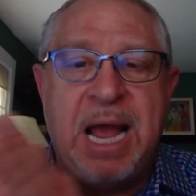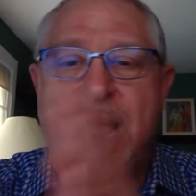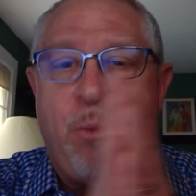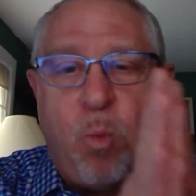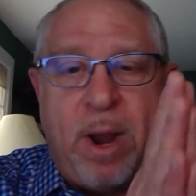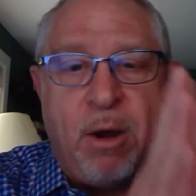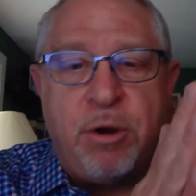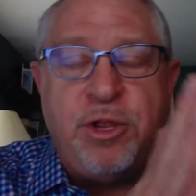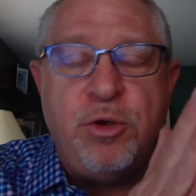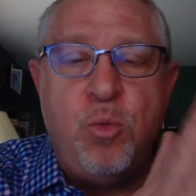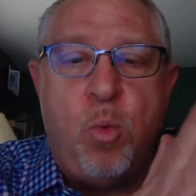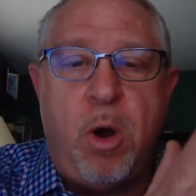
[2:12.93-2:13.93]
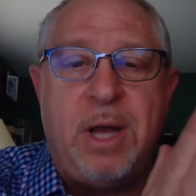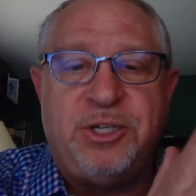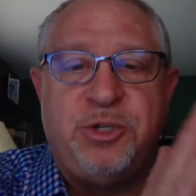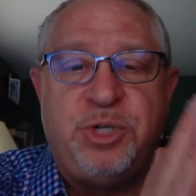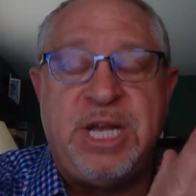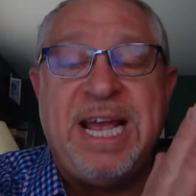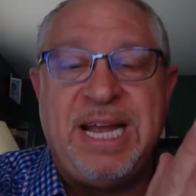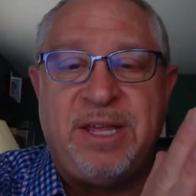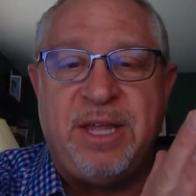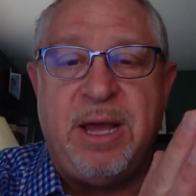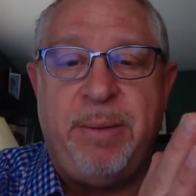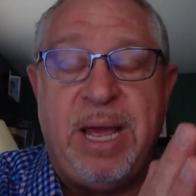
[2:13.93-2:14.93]
And where do you want to take
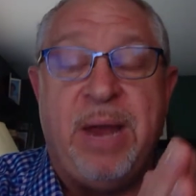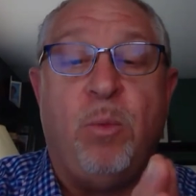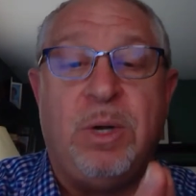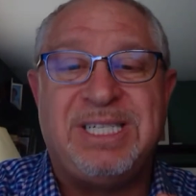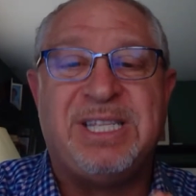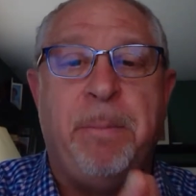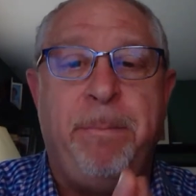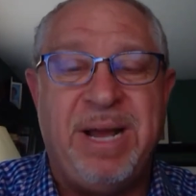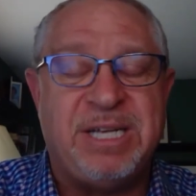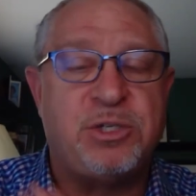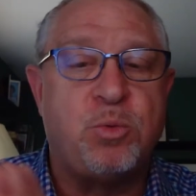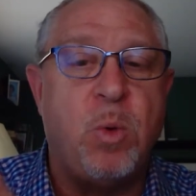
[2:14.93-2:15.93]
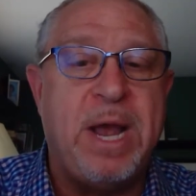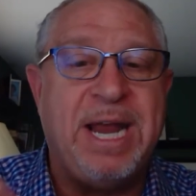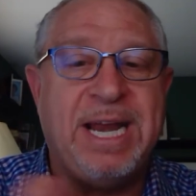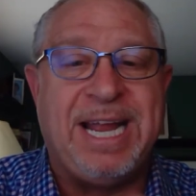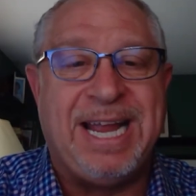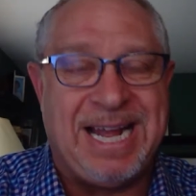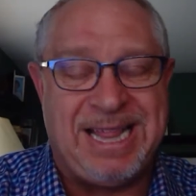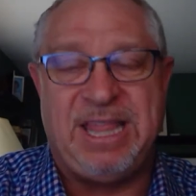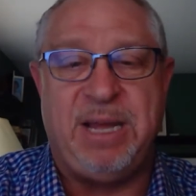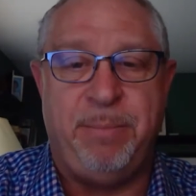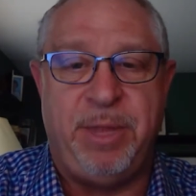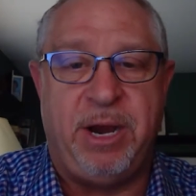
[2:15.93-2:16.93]
them? And what's the best way to get
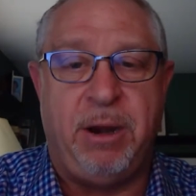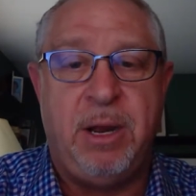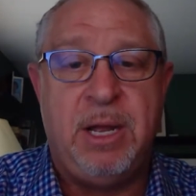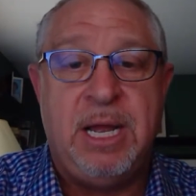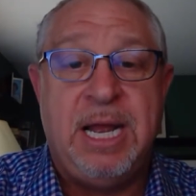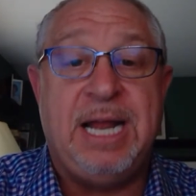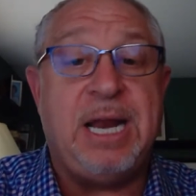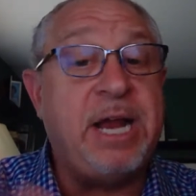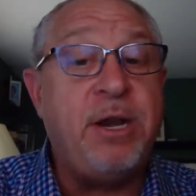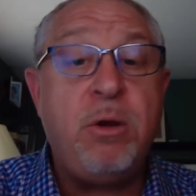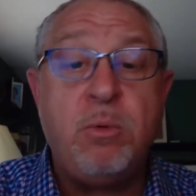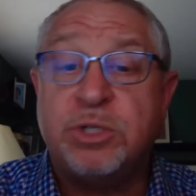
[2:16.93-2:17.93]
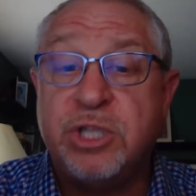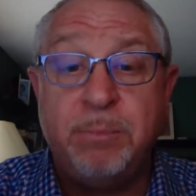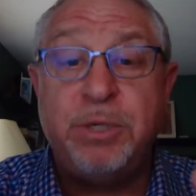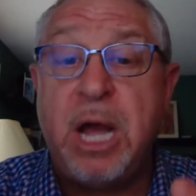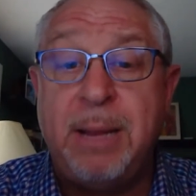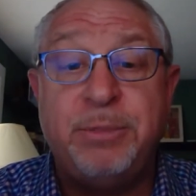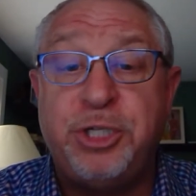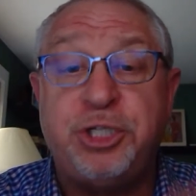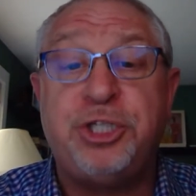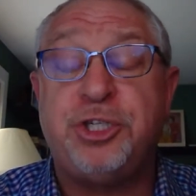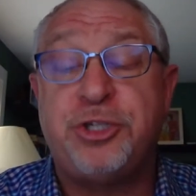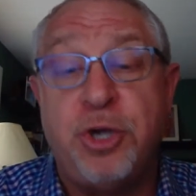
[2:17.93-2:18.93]
them there? And I know sometimes you
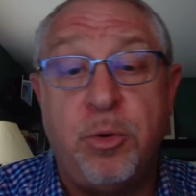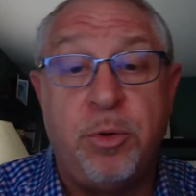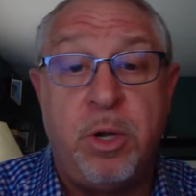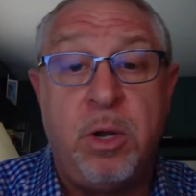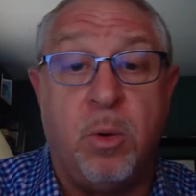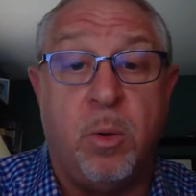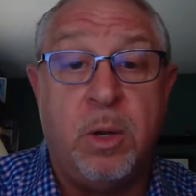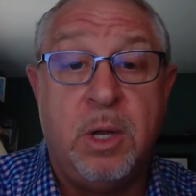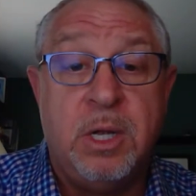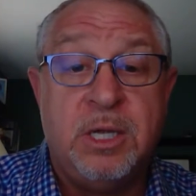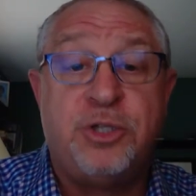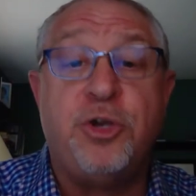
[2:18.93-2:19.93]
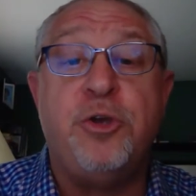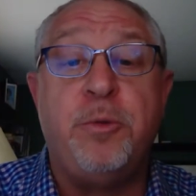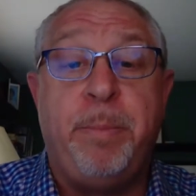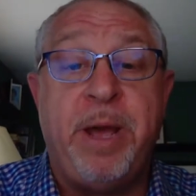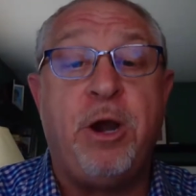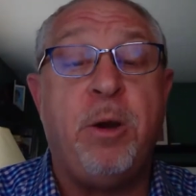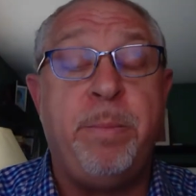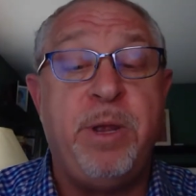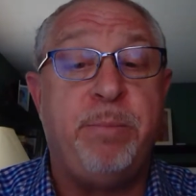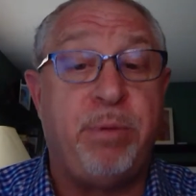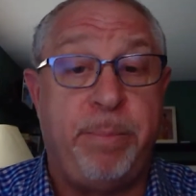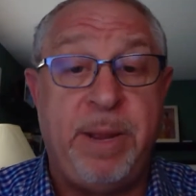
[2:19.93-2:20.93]
just don't know. So you'd better be
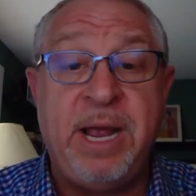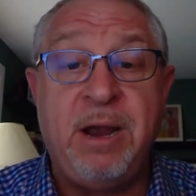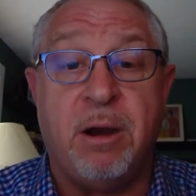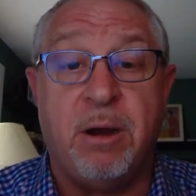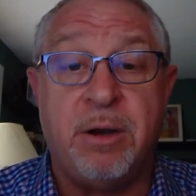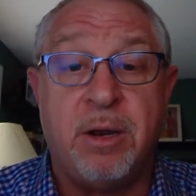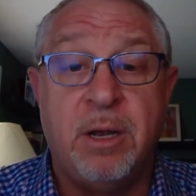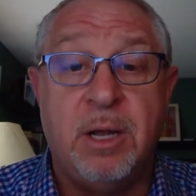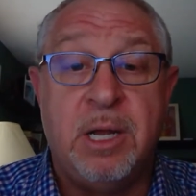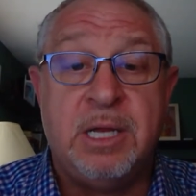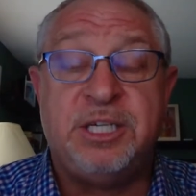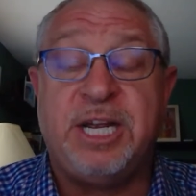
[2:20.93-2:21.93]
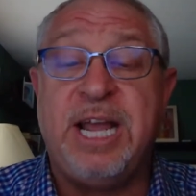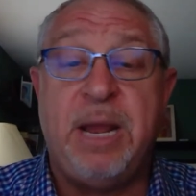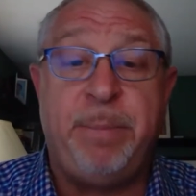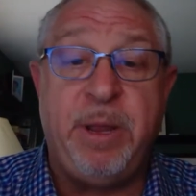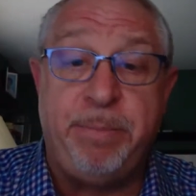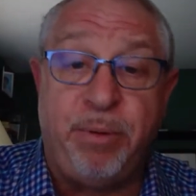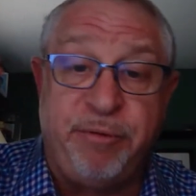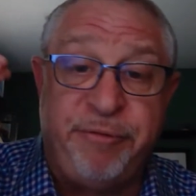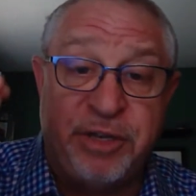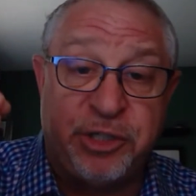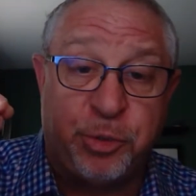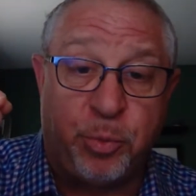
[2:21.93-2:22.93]
prepared to get people
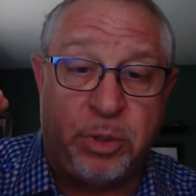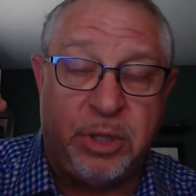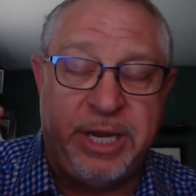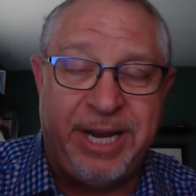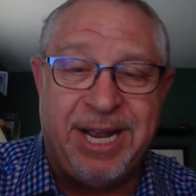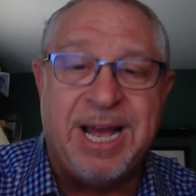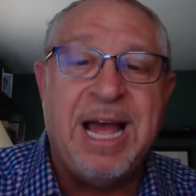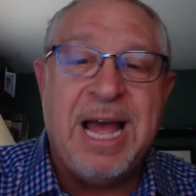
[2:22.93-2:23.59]
visually